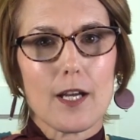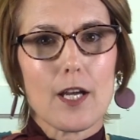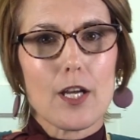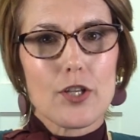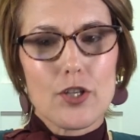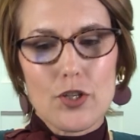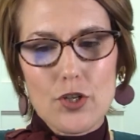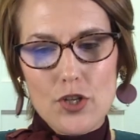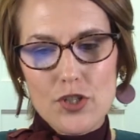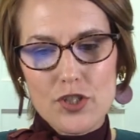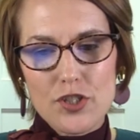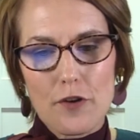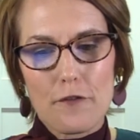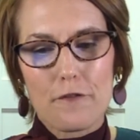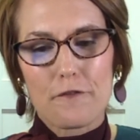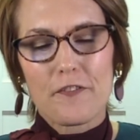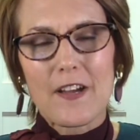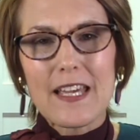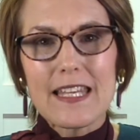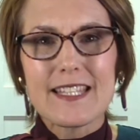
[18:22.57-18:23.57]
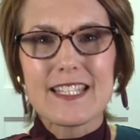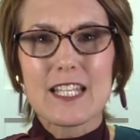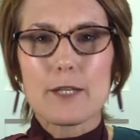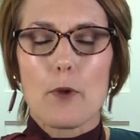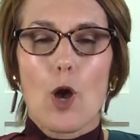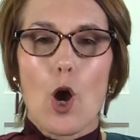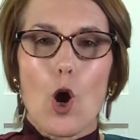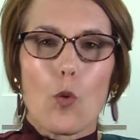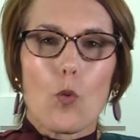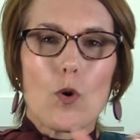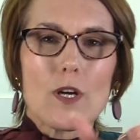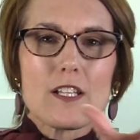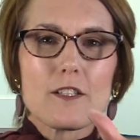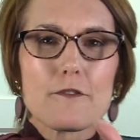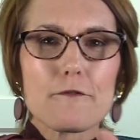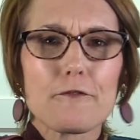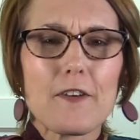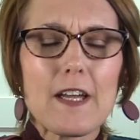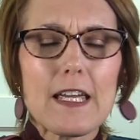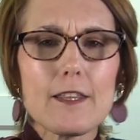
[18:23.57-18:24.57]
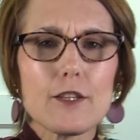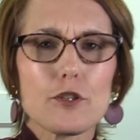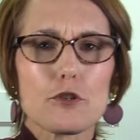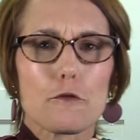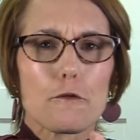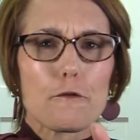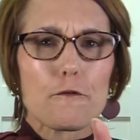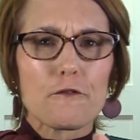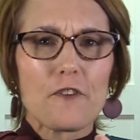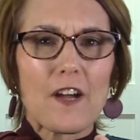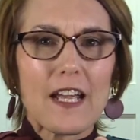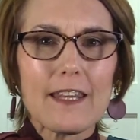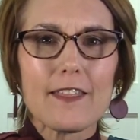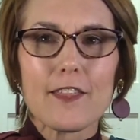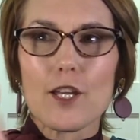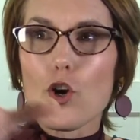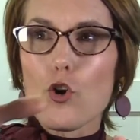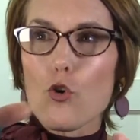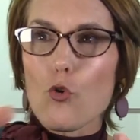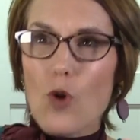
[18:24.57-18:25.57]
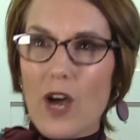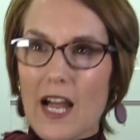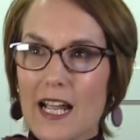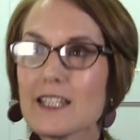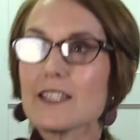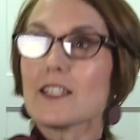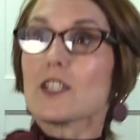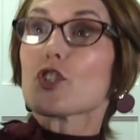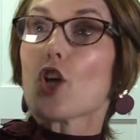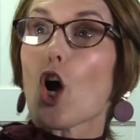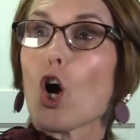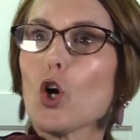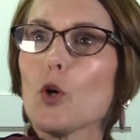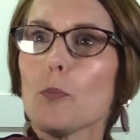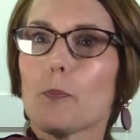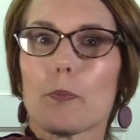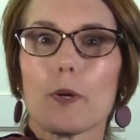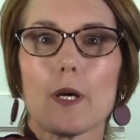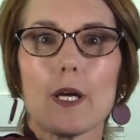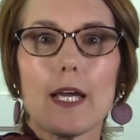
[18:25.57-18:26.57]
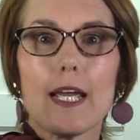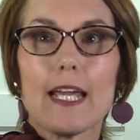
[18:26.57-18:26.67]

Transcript: You know, so faith, what does faith do? Faith arises hope.